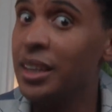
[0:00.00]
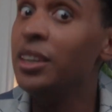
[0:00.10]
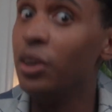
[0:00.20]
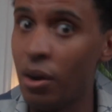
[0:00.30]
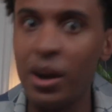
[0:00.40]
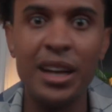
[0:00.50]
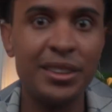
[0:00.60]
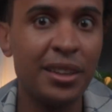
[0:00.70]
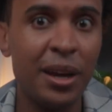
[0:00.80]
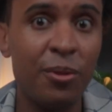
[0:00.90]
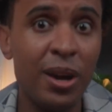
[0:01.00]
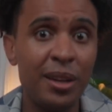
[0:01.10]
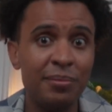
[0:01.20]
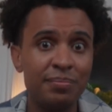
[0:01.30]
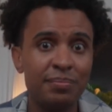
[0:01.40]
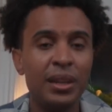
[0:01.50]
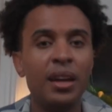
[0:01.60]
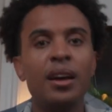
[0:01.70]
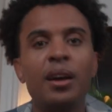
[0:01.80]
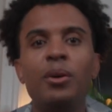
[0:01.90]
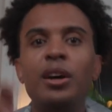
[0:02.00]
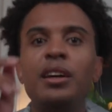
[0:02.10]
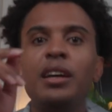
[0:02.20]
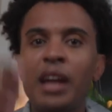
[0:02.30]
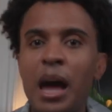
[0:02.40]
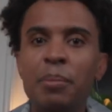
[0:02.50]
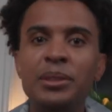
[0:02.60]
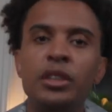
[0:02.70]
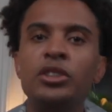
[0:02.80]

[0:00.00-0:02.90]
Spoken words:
You are asking that, right? Well, it happens in